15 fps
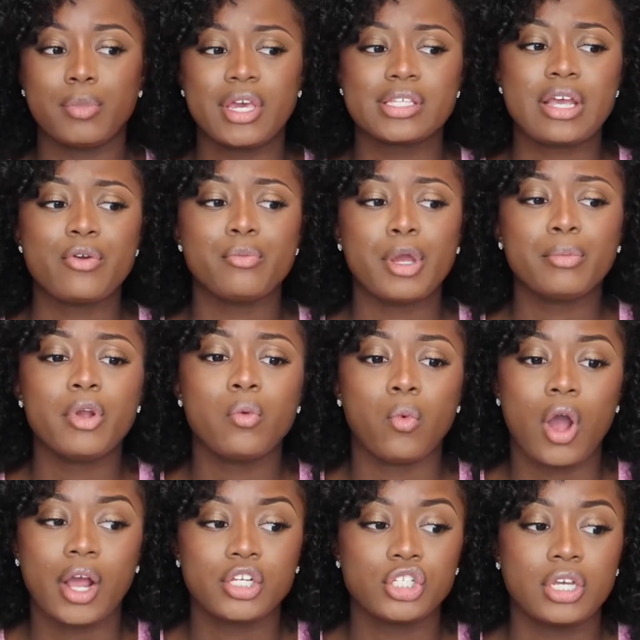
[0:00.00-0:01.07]
Because I remember
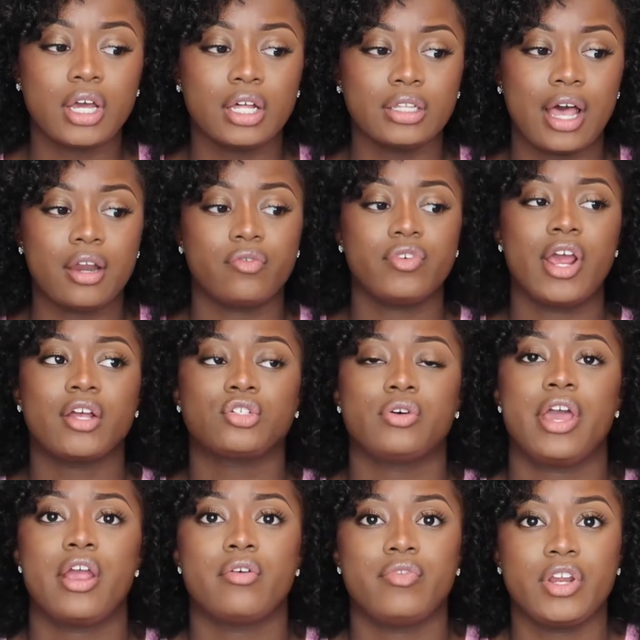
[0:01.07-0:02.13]
watching a lot of
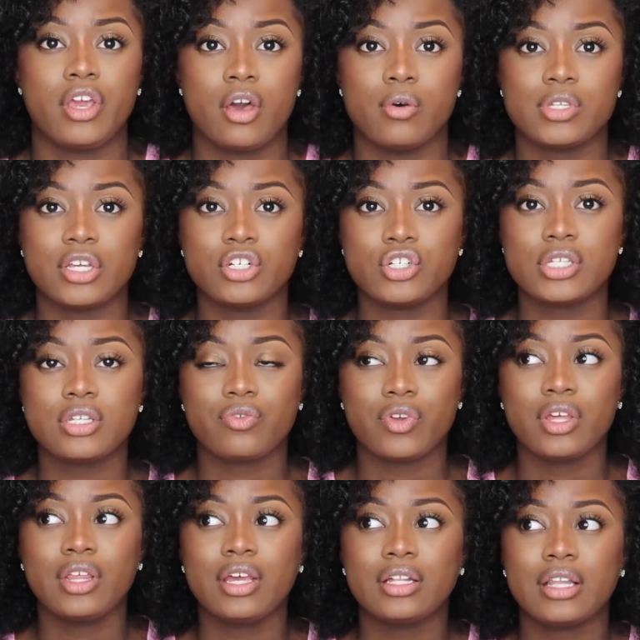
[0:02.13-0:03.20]
natural hair videos and just
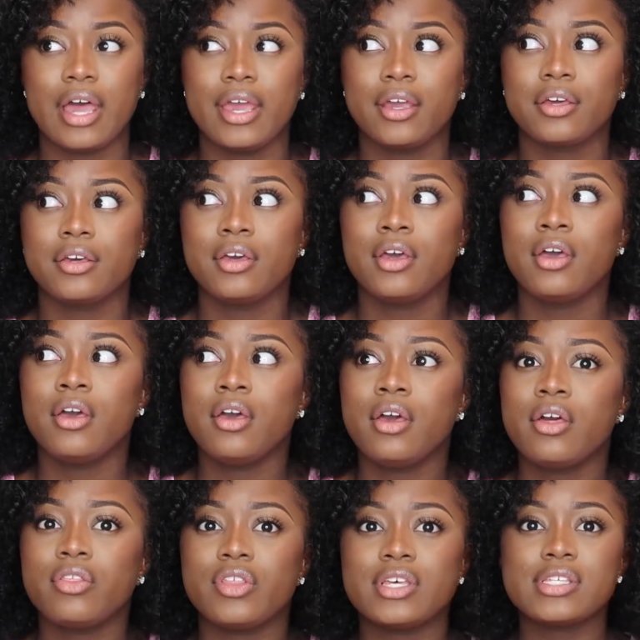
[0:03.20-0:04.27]
feeling like
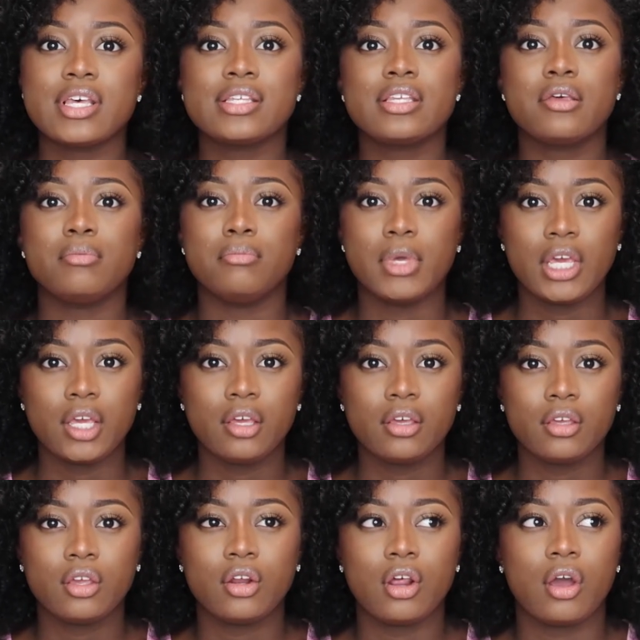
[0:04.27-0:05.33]
this isn't
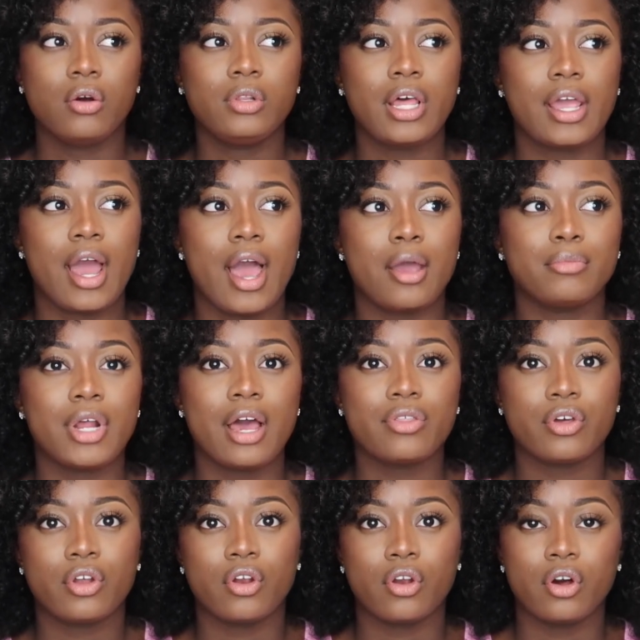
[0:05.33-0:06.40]
me, you know? Like I'm not
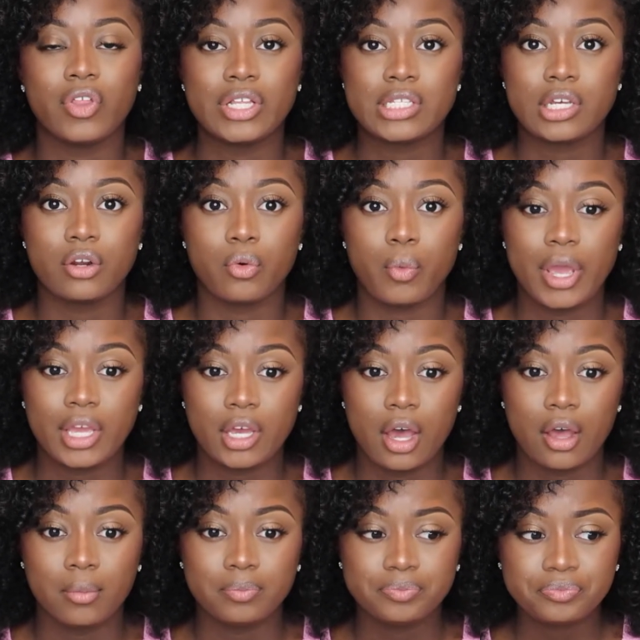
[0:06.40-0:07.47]
the girl that's gonna wake
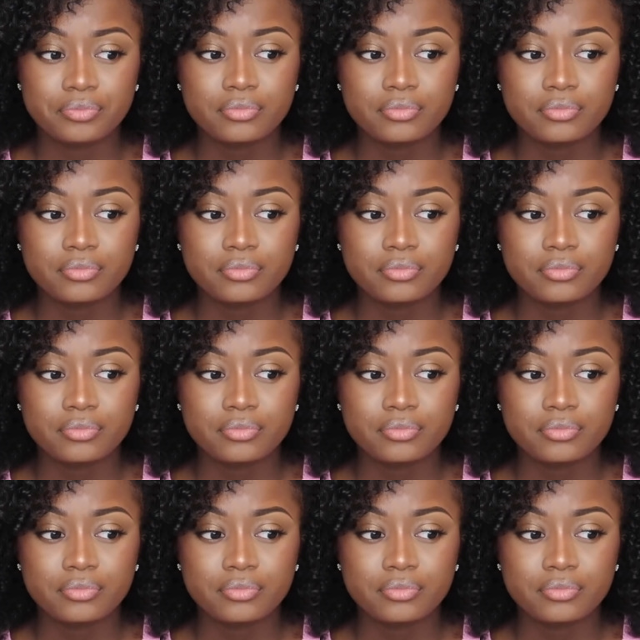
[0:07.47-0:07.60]
up